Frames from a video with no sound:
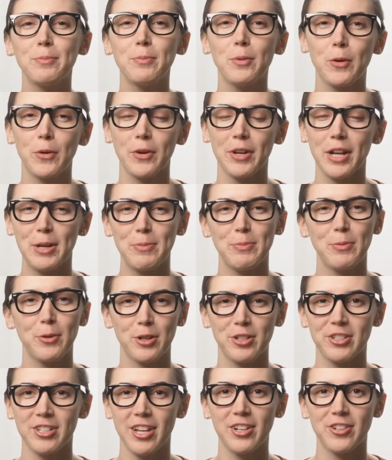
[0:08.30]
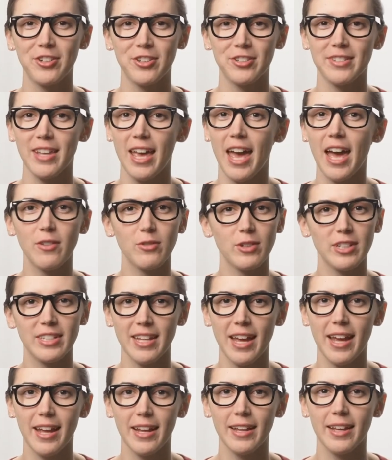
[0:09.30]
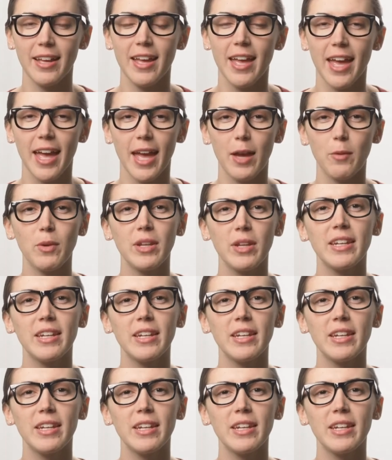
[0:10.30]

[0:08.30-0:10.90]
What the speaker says: more and more genders every day, and we